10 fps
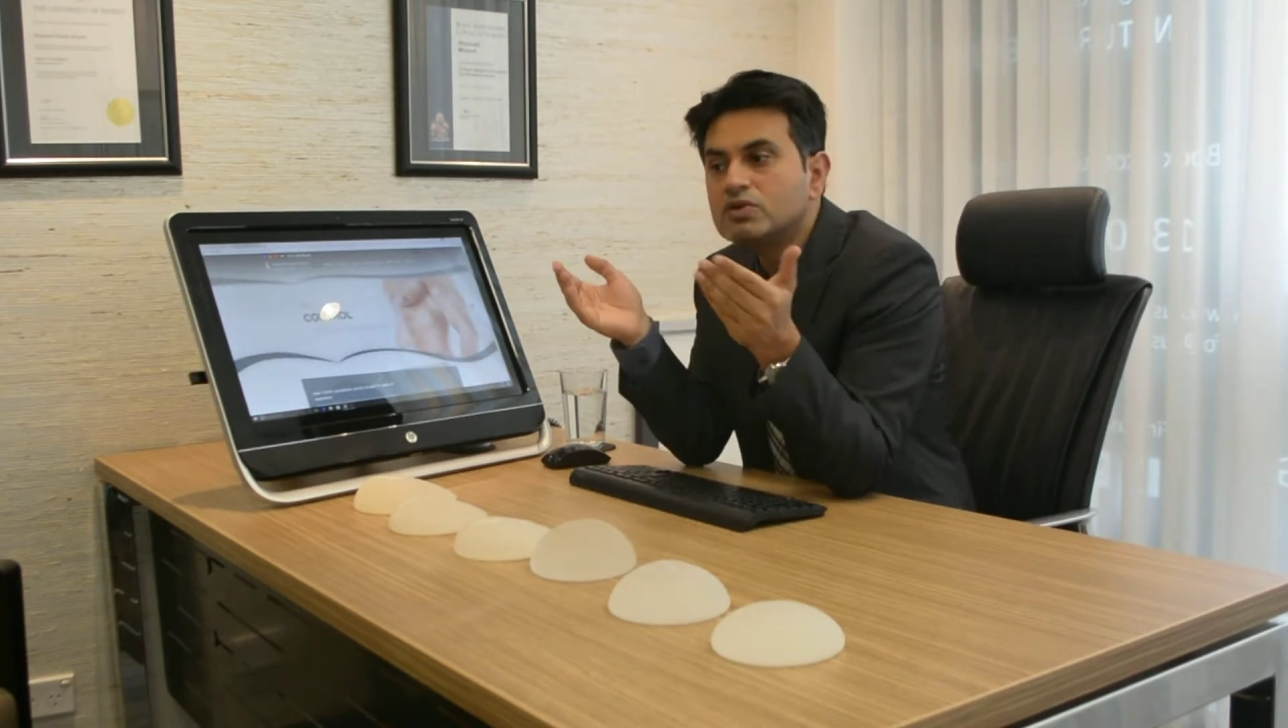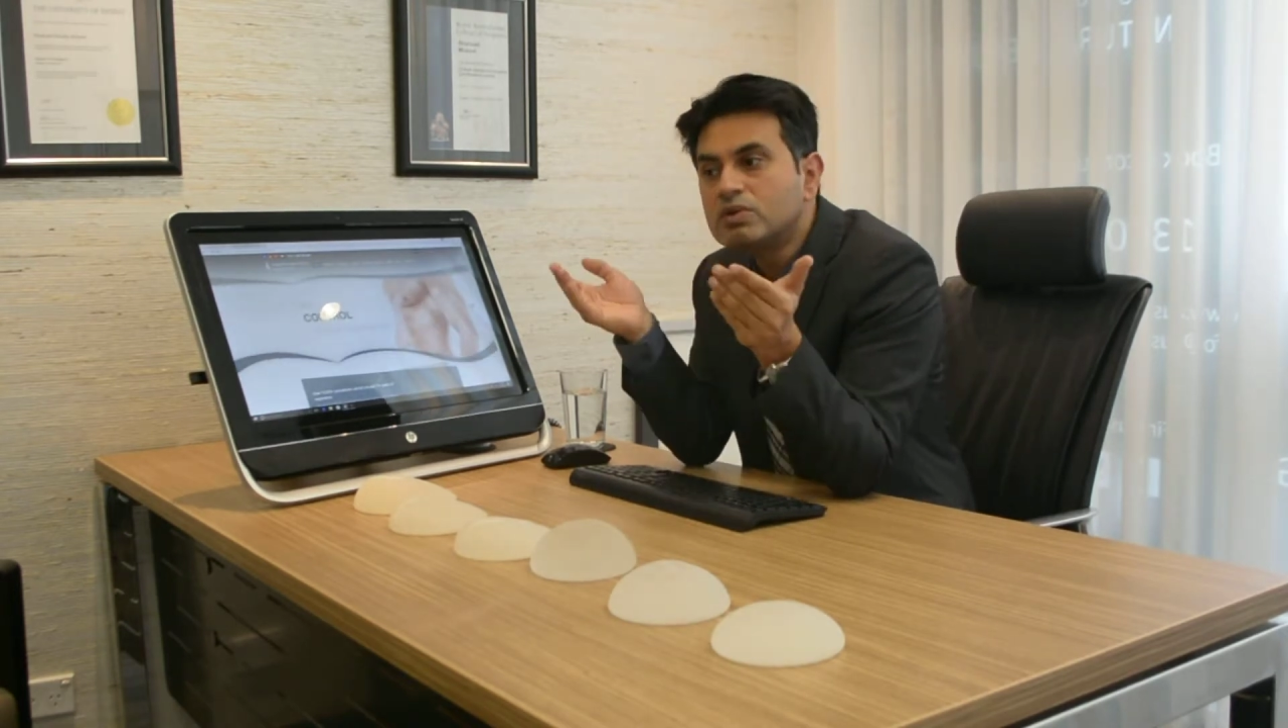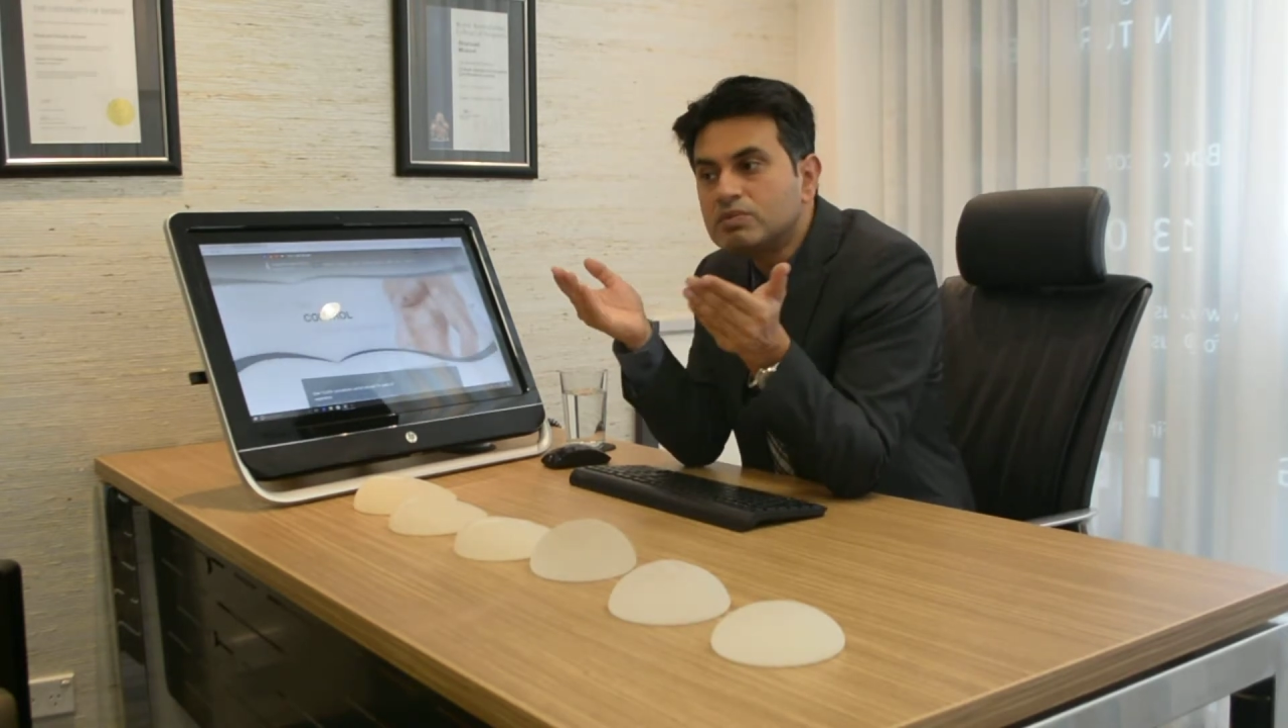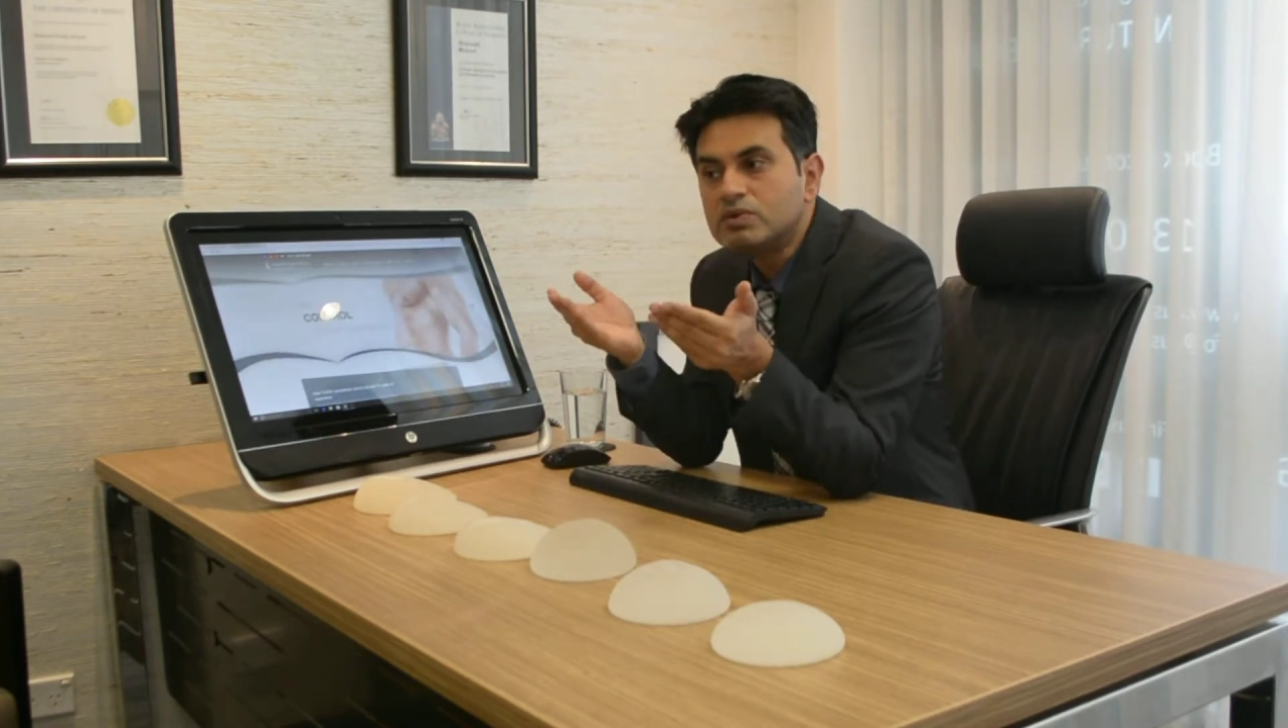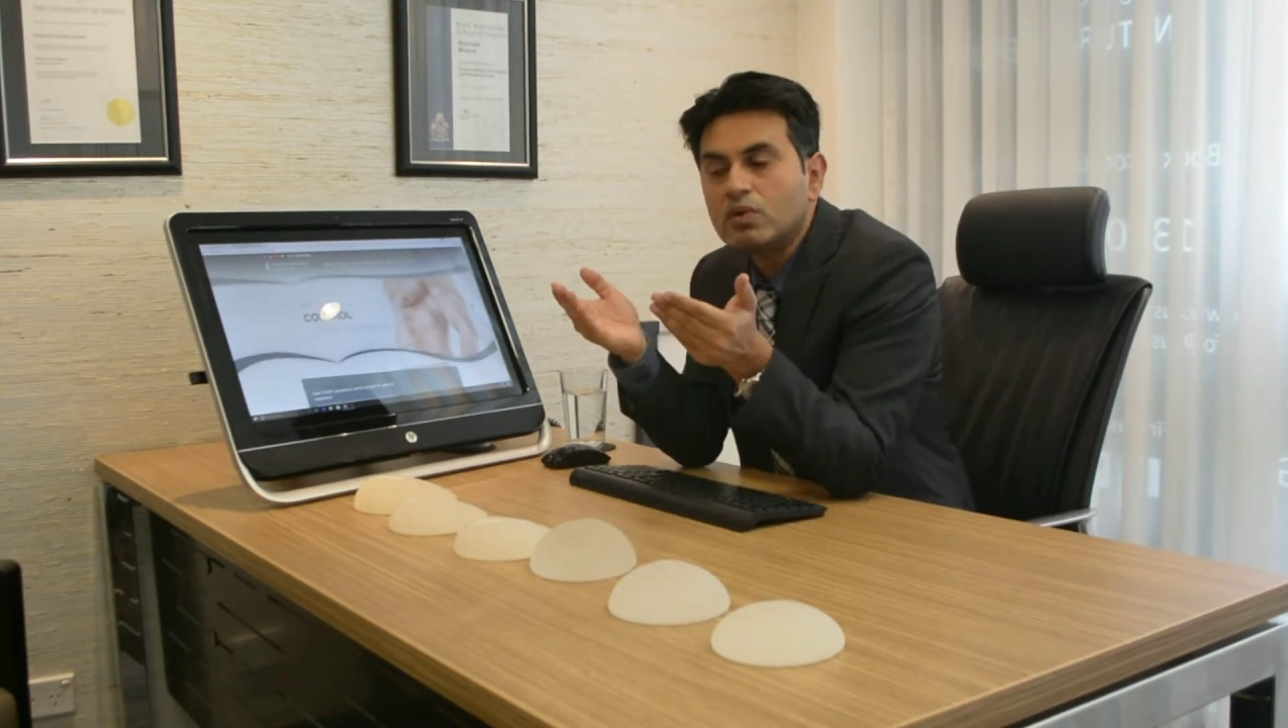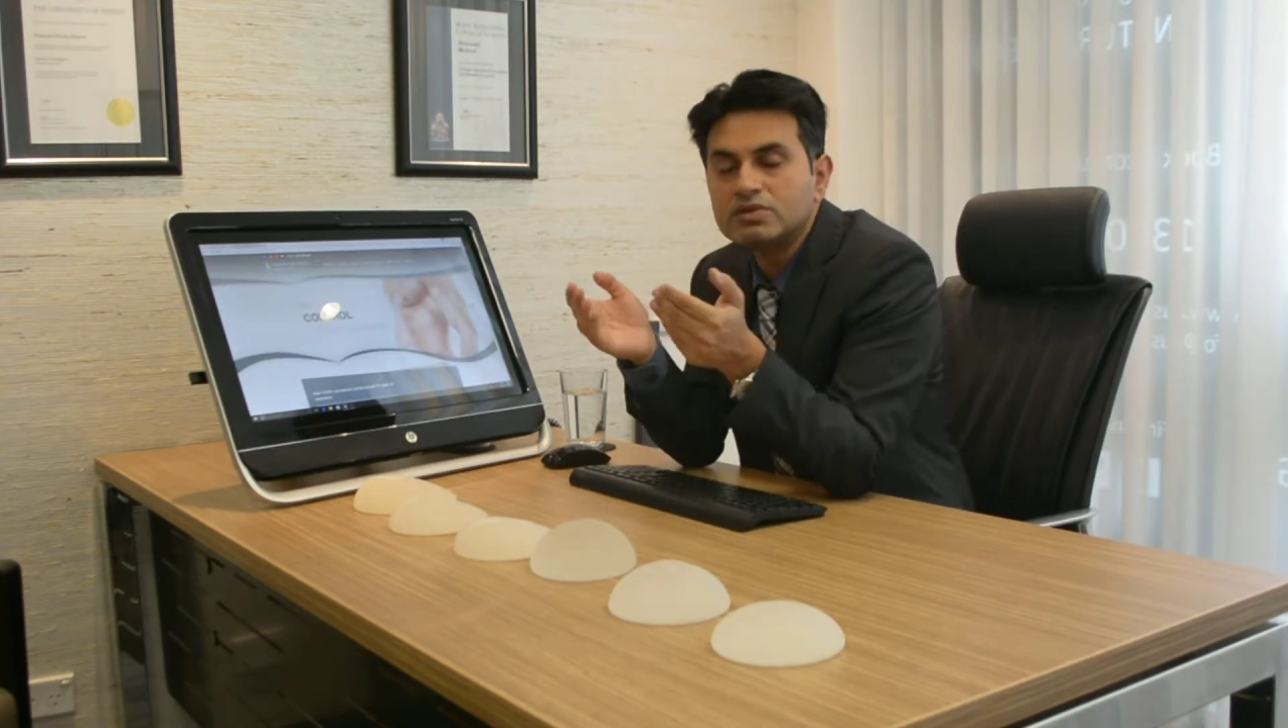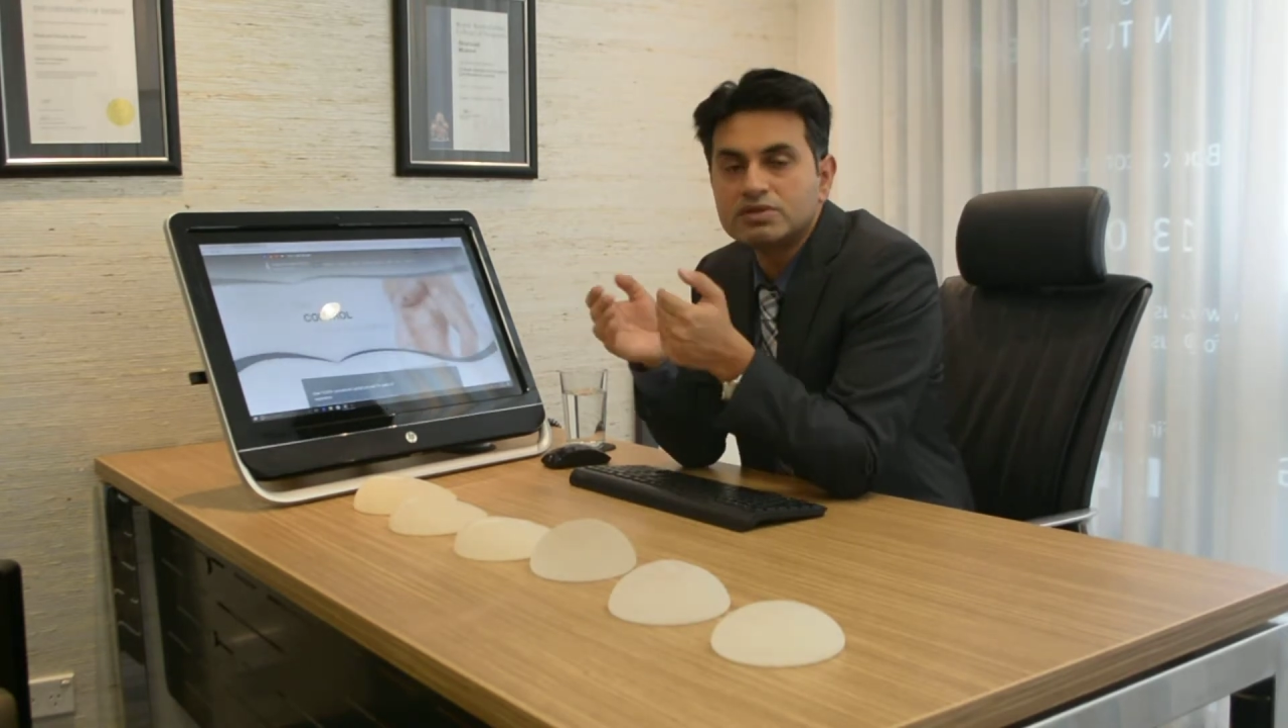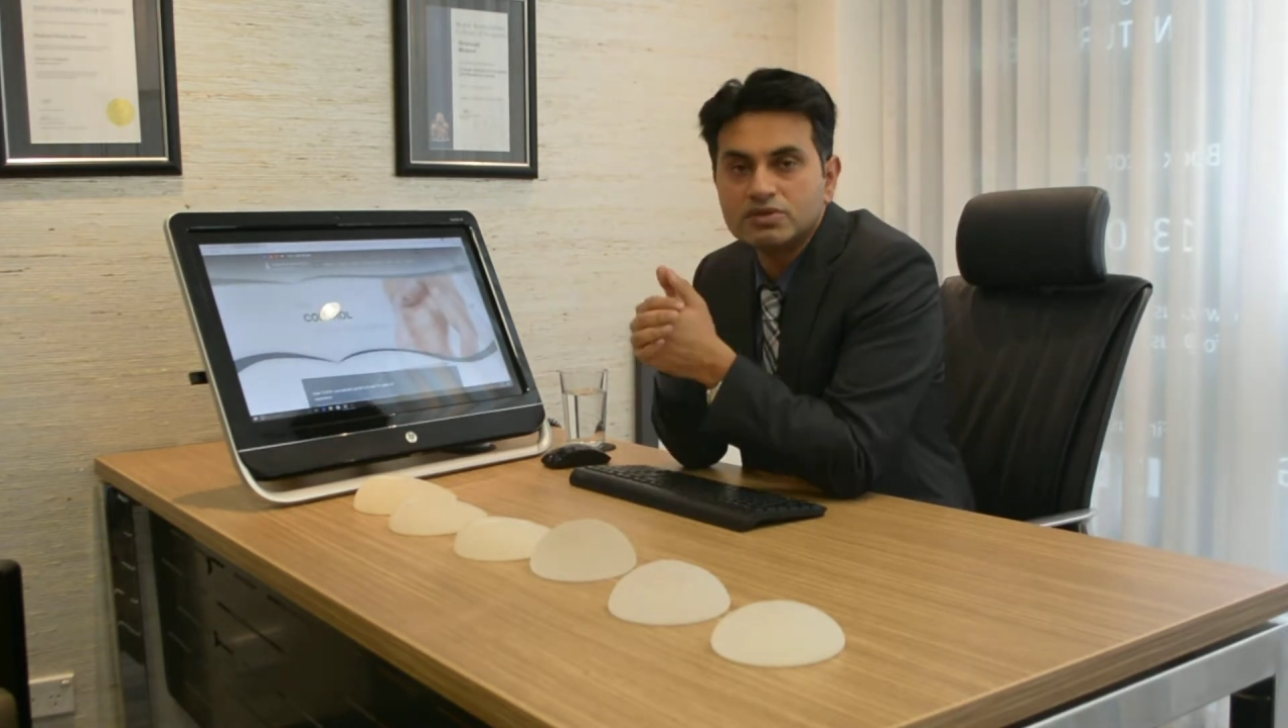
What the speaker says: we would also